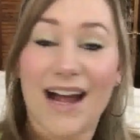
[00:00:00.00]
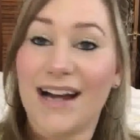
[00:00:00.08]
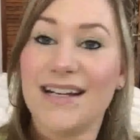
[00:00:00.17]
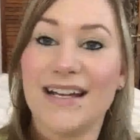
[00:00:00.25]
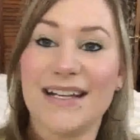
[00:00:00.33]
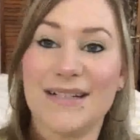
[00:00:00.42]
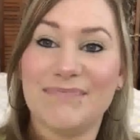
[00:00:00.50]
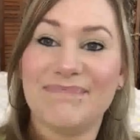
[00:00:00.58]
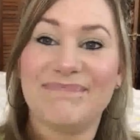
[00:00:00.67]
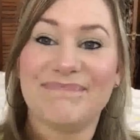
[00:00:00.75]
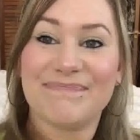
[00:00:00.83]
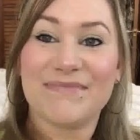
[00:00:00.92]
I did.
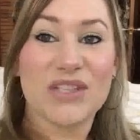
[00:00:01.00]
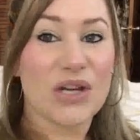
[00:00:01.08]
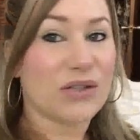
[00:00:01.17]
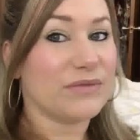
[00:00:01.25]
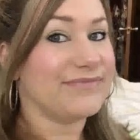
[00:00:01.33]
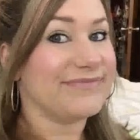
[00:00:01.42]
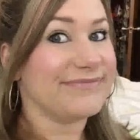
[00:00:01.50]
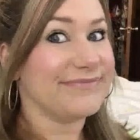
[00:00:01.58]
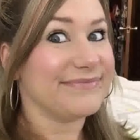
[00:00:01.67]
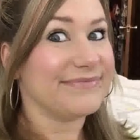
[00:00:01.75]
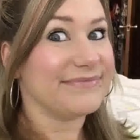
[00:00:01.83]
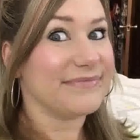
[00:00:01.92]
So,
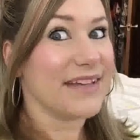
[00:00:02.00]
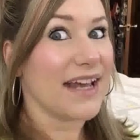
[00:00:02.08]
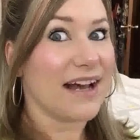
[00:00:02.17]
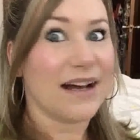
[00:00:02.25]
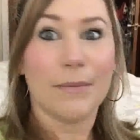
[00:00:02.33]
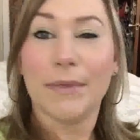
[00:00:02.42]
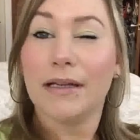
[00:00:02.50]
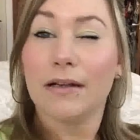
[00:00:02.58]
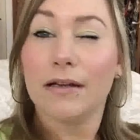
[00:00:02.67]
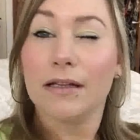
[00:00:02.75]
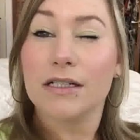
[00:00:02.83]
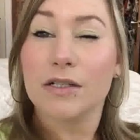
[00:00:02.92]
yeah, I mean,
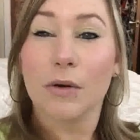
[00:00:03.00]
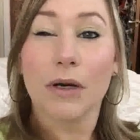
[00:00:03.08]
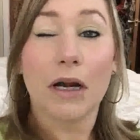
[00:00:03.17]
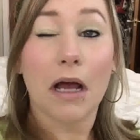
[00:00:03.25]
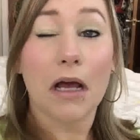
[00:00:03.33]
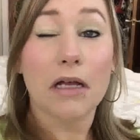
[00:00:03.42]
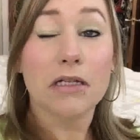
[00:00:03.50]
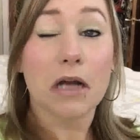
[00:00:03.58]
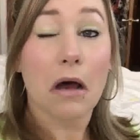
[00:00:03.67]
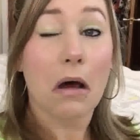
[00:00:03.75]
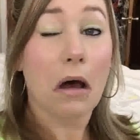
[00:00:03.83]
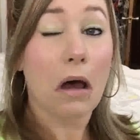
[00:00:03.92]
look at these green eyes,
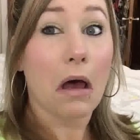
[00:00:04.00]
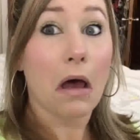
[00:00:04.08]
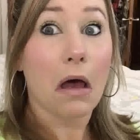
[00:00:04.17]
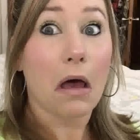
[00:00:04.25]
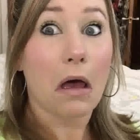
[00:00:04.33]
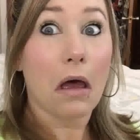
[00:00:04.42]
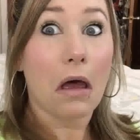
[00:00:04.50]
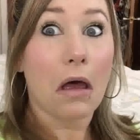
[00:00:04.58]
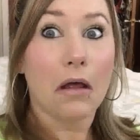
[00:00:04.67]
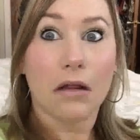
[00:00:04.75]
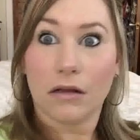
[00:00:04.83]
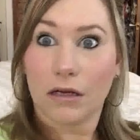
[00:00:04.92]
y'all.
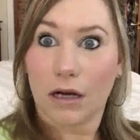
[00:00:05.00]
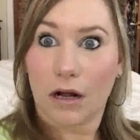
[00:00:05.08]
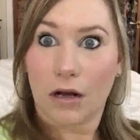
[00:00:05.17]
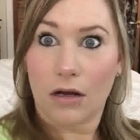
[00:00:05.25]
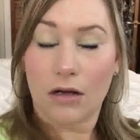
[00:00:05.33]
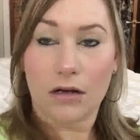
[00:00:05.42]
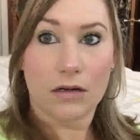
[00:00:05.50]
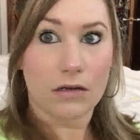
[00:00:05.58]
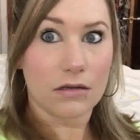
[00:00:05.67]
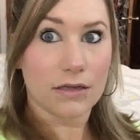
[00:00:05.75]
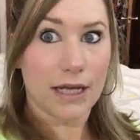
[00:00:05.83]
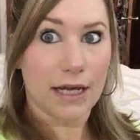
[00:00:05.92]
Look at
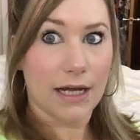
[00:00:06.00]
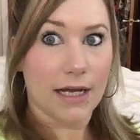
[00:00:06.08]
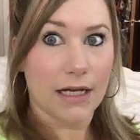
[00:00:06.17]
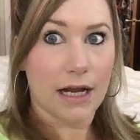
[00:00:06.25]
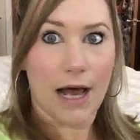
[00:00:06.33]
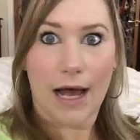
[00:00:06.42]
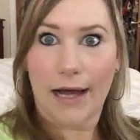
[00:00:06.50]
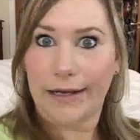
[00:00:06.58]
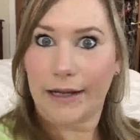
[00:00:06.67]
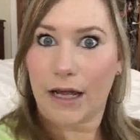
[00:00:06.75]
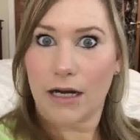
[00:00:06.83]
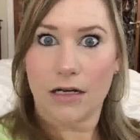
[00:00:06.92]
all that
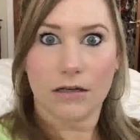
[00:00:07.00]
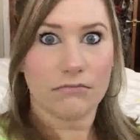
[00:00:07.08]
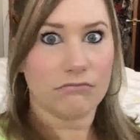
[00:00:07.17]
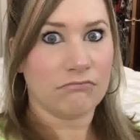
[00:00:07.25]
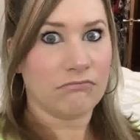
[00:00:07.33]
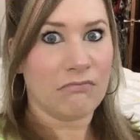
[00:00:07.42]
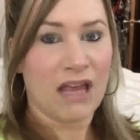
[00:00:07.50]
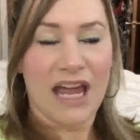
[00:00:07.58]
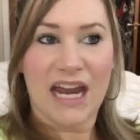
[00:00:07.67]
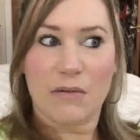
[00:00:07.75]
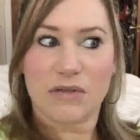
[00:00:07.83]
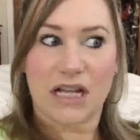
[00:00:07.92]
eyeliner.
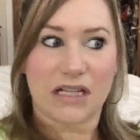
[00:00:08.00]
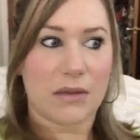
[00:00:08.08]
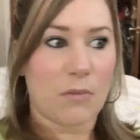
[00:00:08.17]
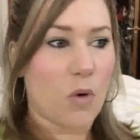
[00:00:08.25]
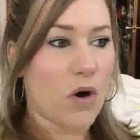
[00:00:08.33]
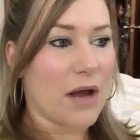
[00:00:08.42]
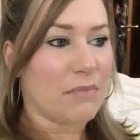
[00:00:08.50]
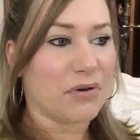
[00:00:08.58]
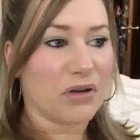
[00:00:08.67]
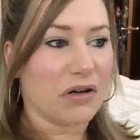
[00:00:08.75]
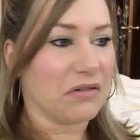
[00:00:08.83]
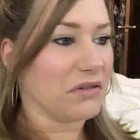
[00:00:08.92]
And it was like the more I
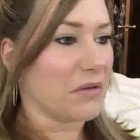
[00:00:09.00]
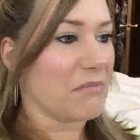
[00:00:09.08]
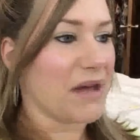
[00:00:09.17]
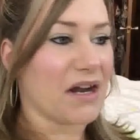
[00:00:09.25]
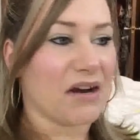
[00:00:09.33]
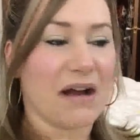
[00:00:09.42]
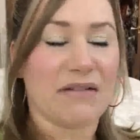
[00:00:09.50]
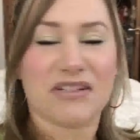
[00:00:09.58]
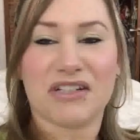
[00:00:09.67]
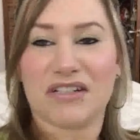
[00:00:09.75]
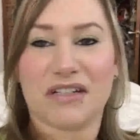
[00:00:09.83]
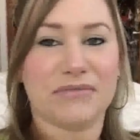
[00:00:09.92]
put on, the better. I was
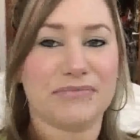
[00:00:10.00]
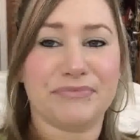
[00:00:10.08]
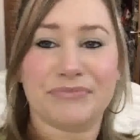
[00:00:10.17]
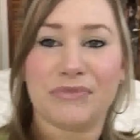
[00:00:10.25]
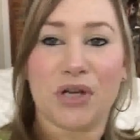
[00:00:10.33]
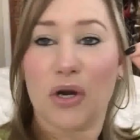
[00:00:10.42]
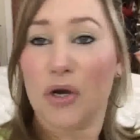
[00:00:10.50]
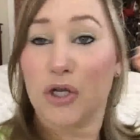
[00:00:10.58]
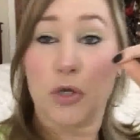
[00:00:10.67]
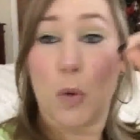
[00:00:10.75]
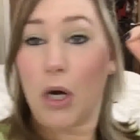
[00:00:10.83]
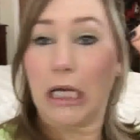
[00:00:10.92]
just like, mm-hmm, girl,
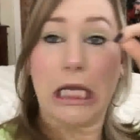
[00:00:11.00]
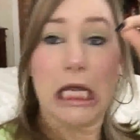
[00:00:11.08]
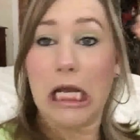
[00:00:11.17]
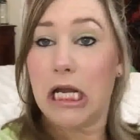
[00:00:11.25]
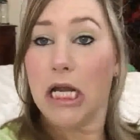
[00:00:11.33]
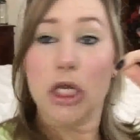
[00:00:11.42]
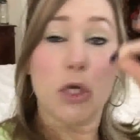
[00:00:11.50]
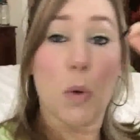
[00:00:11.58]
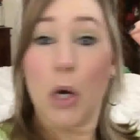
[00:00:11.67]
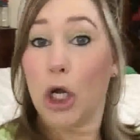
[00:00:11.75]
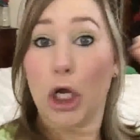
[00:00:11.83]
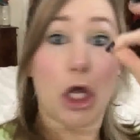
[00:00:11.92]
you are getting it. You
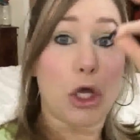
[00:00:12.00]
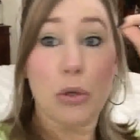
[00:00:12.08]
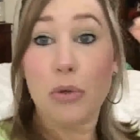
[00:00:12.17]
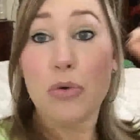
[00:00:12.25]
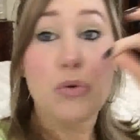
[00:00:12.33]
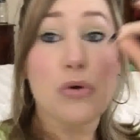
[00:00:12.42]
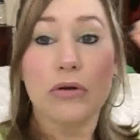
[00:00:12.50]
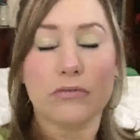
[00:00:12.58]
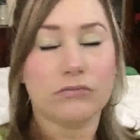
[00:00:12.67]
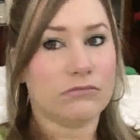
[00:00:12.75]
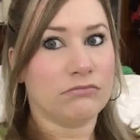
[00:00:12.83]
are looking good.